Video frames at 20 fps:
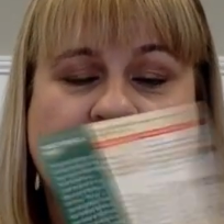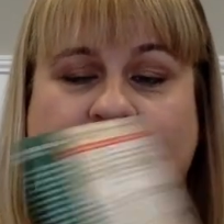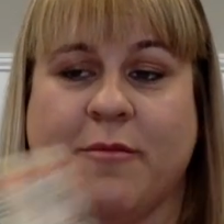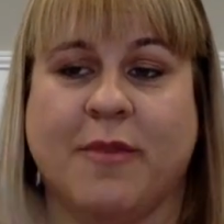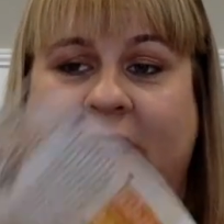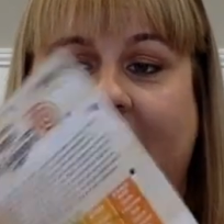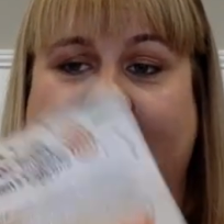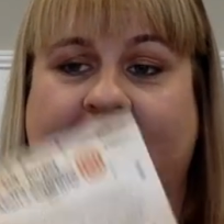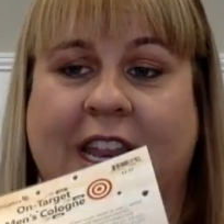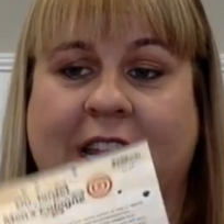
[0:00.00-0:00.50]
you're
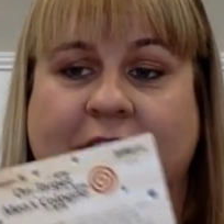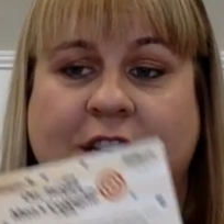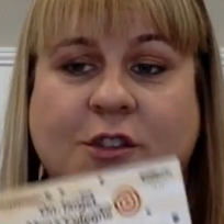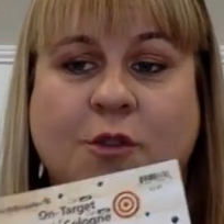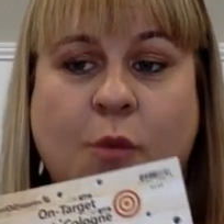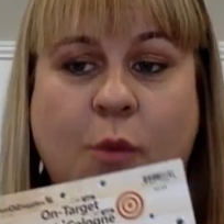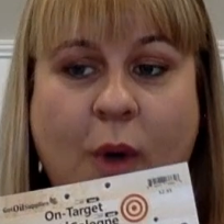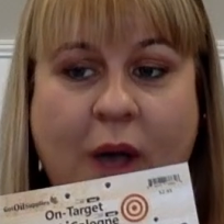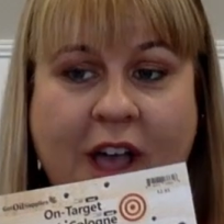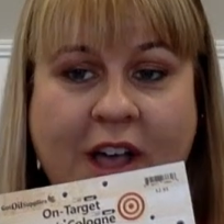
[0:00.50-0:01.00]
going to be getting
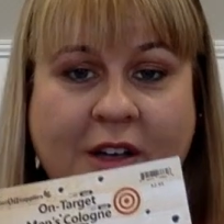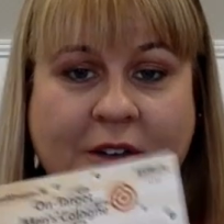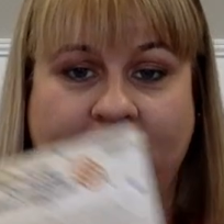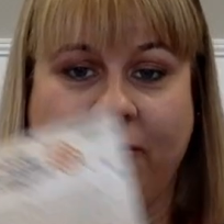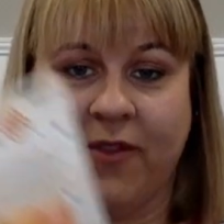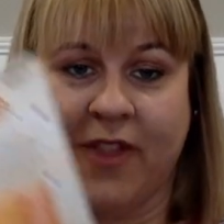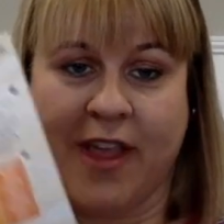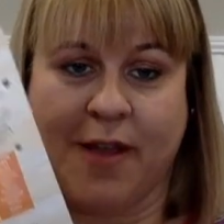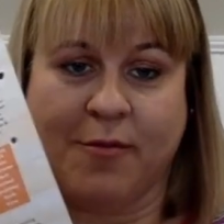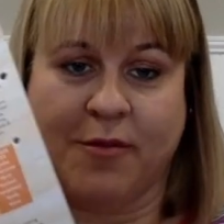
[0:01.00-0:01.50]

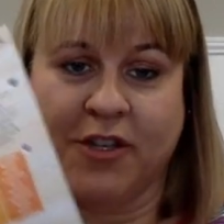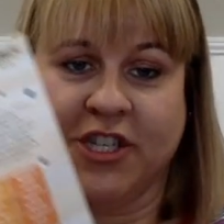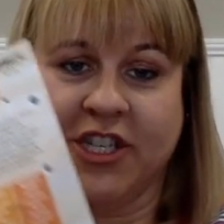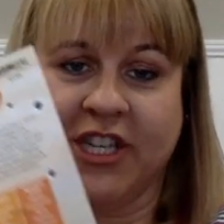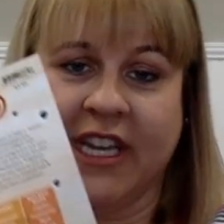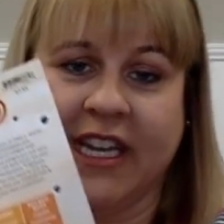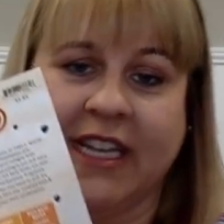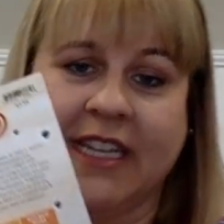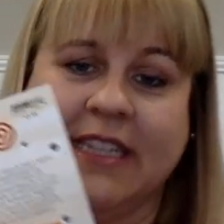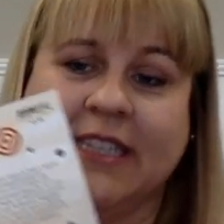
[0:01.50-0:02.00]
12 label
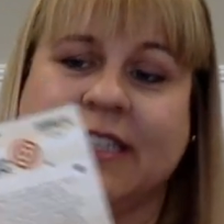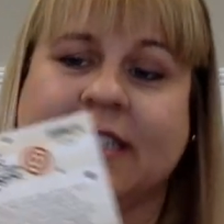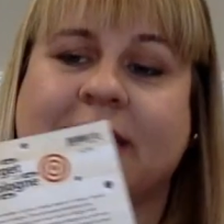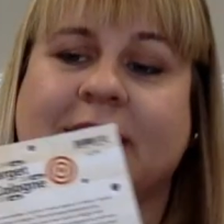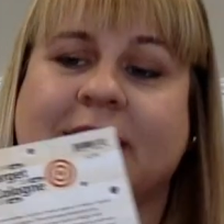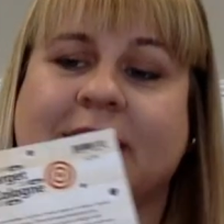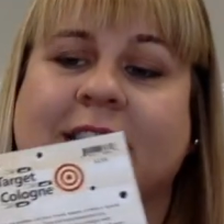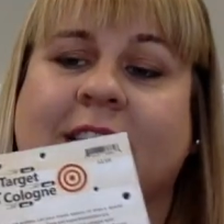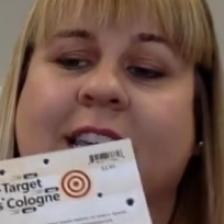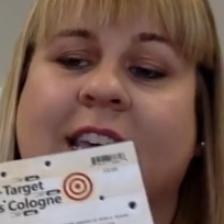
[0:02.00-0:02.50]

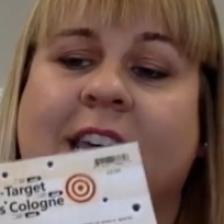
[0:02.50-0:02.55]
sheets,